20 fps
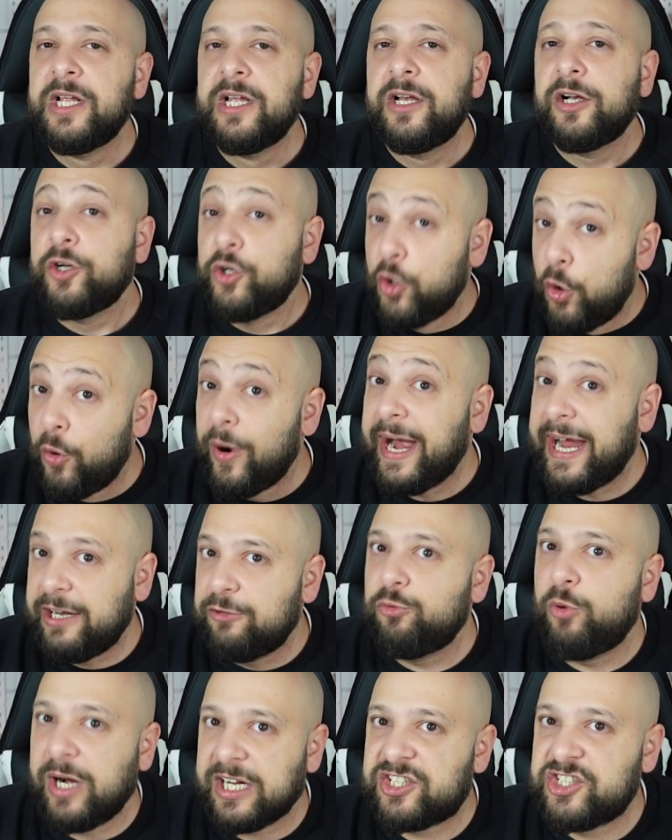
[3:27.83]
Go
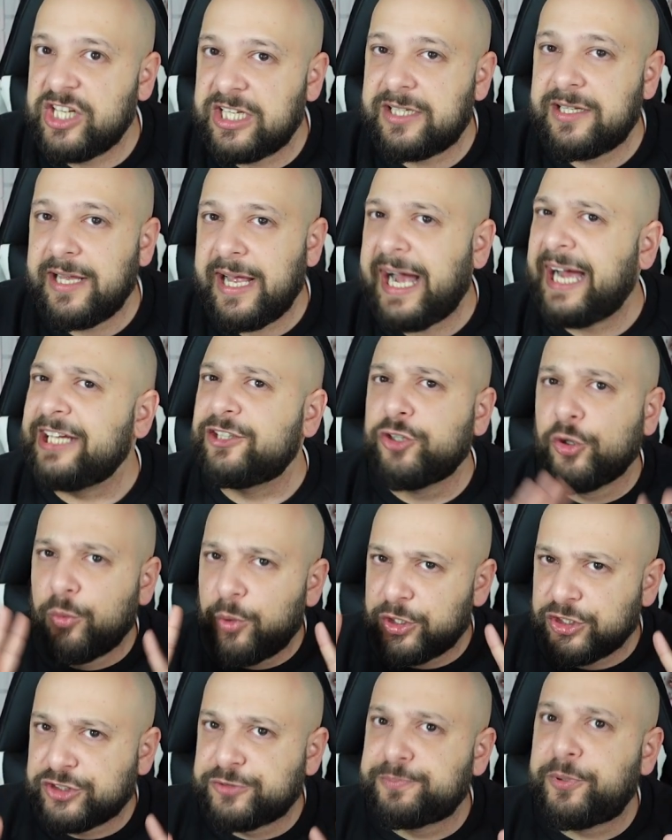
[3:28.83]
and watch it. I don't
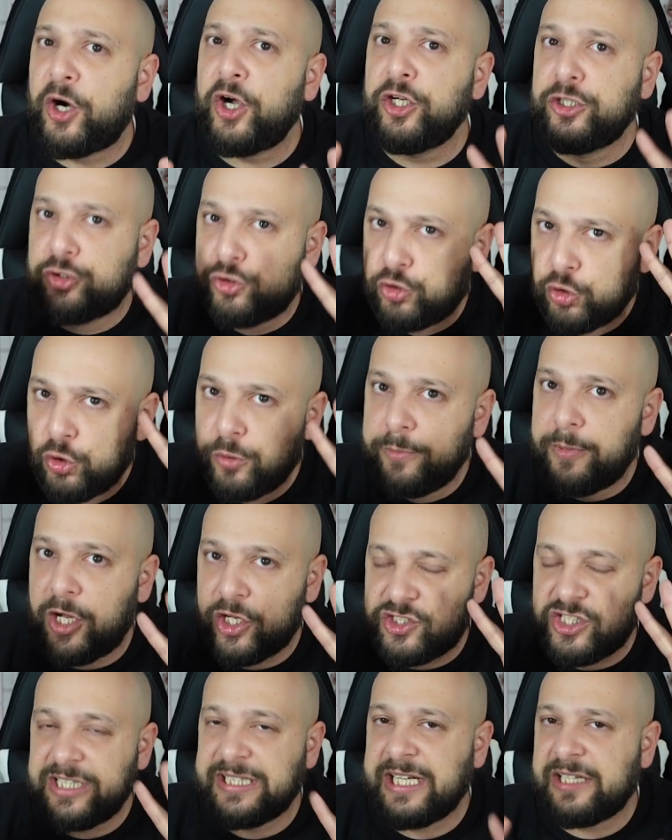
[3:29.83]
want to spoil too
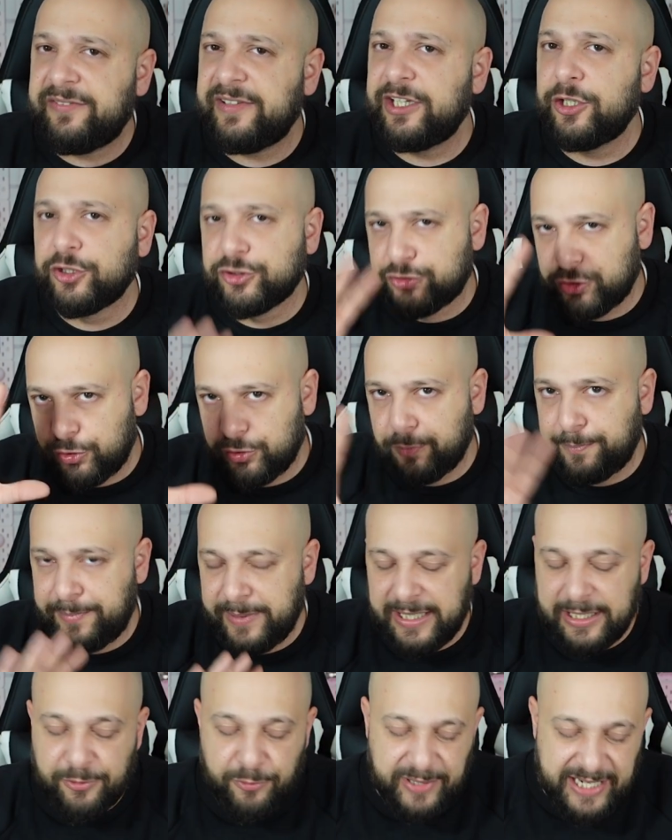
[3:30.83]
much in that video, so
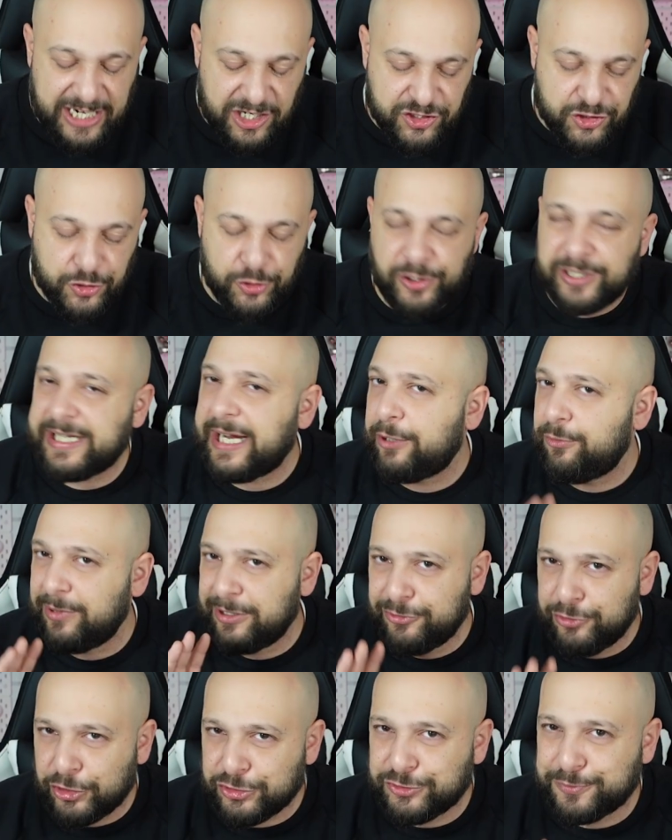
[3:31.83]
be reassured I will
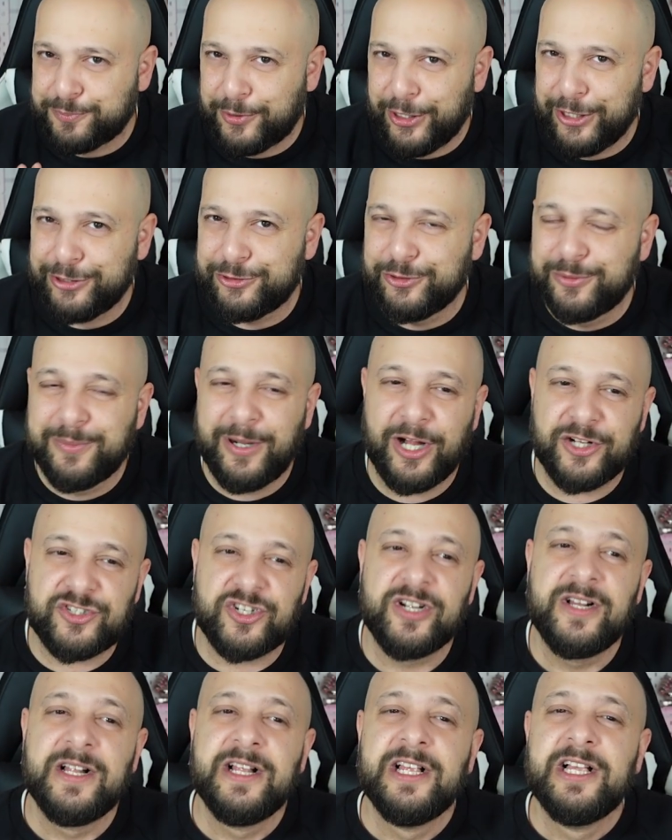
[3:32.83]
not spoil too much.
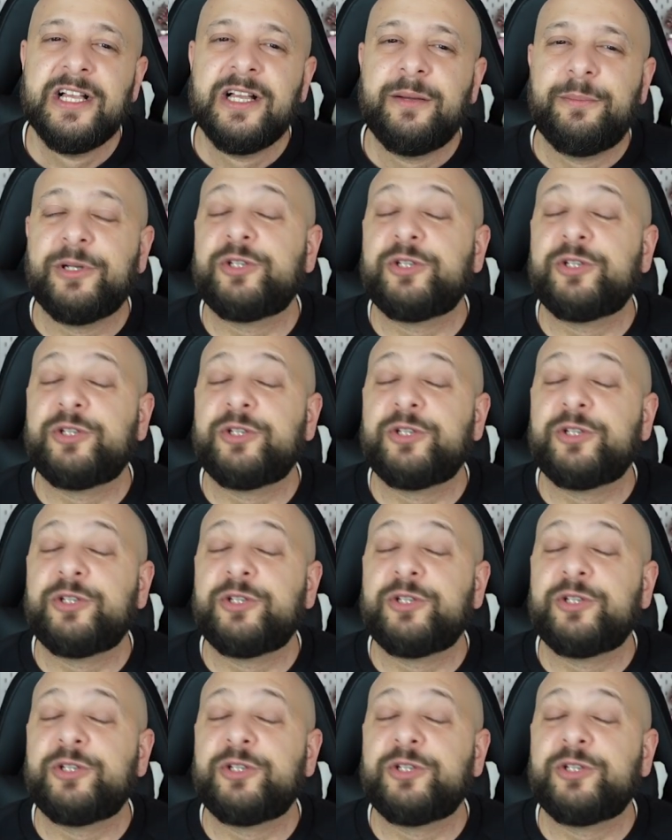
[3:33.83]
But